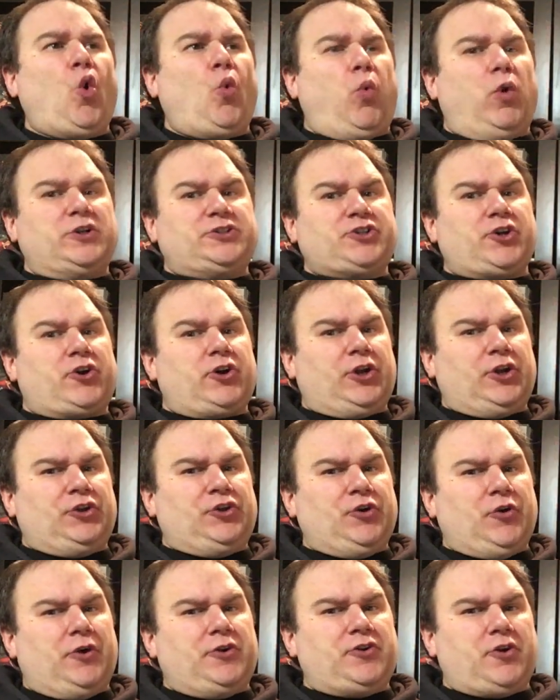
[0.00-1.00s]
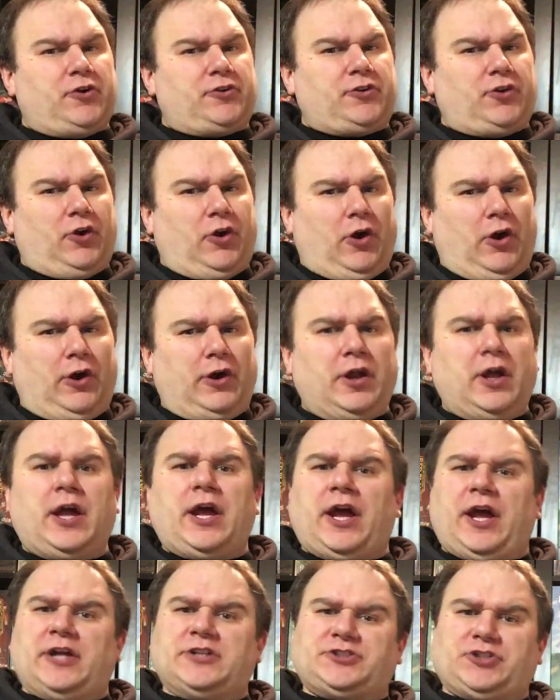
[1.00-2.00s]
What you're going to do on your turn
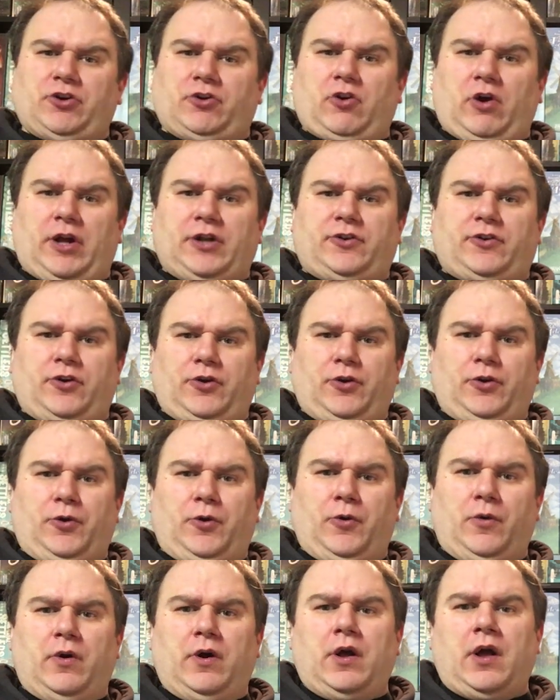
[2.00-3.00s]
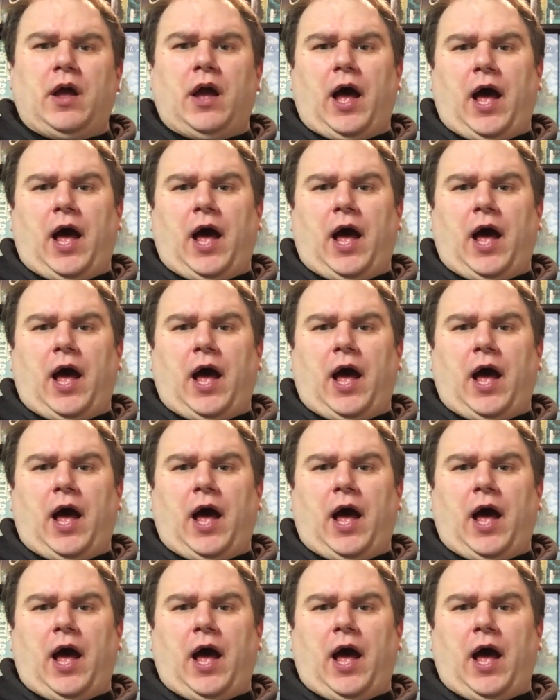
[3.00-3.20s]
is you're going to